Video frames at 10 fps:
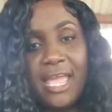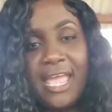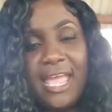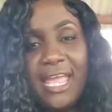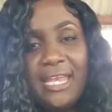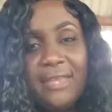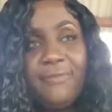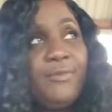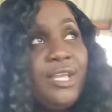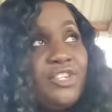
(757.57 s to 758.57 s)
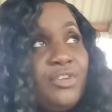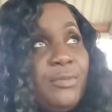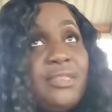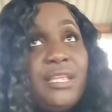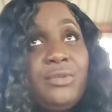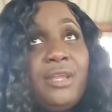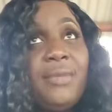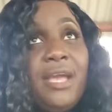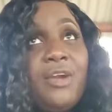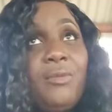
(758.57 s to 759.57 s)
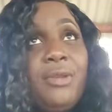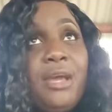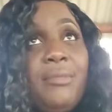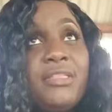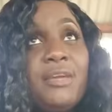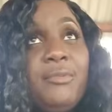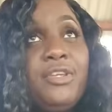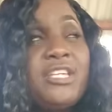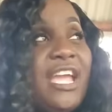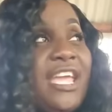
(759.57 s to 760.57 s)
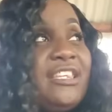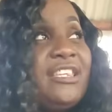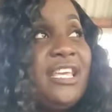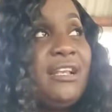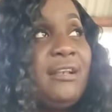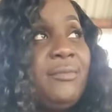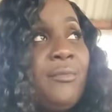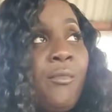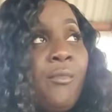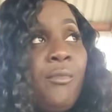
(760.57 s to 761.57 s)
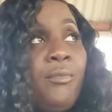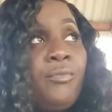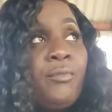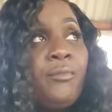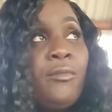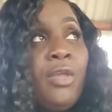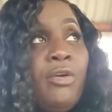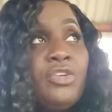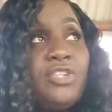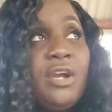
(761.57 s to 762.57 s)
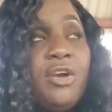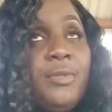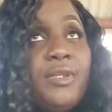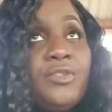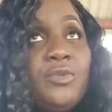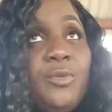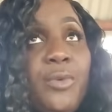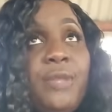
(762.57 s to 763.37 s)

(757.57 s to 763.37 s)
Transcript: Any picture, me say today me a coming and me say me reach a ATL. Oh, she a coming to soup.